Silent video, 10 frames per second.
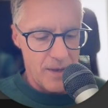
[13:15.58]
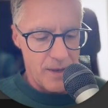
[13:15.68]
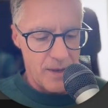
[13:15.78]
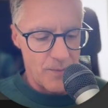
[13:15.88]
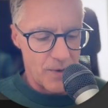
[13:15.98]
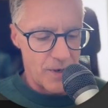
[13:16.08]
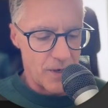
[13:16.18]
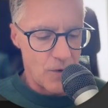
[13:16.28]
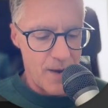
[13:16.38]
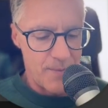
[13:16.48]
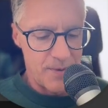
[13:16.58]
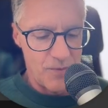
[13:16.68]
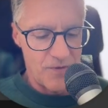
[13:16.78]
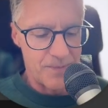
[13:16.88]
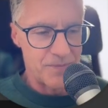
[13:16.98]
we're going to grab it,
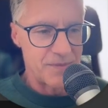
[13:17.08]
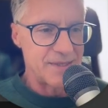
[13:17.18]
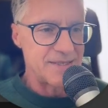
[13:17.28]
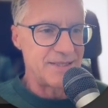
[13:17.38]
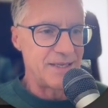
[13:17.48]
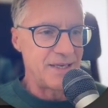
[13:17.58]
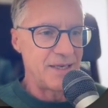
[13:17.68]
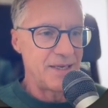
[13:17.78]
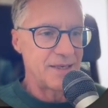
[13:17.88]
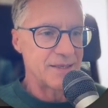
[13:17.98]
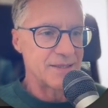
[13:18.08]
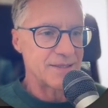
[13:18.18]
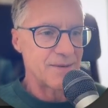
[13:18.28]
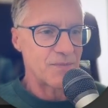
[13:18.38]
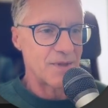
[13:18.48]
move it up Z,
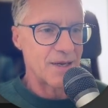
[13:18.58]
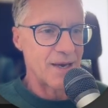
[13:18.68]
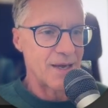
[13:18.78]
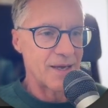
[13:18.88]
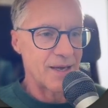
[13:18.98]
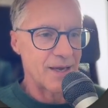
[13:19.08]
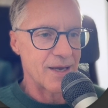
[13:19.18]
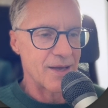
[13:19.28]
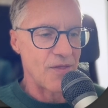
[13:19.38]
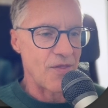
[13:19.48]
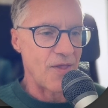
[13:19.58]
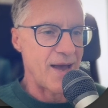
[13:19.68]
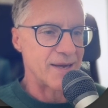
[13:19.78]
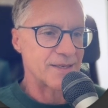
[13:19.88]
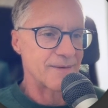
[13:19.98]
something like
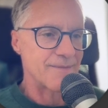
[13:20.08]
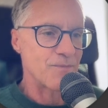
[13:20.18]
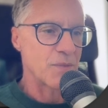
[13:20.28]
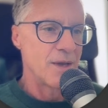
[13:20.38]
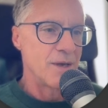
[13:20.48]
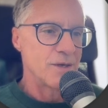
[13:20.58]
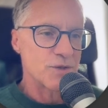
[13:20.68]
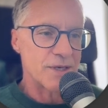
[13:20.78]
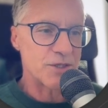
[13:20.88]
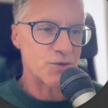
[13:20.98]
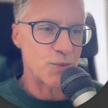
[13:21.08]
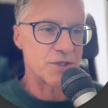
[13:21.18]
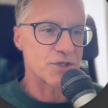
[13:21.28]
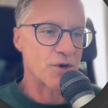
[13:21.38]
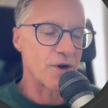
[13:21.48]
that. So that's a switch
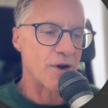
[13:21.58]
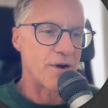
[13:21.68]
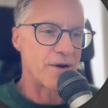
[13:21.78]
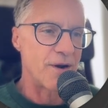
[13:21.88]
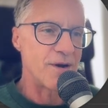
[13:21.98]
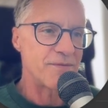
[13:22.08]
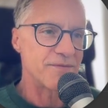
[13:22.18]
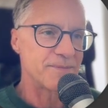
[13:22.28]
to turn it on and off.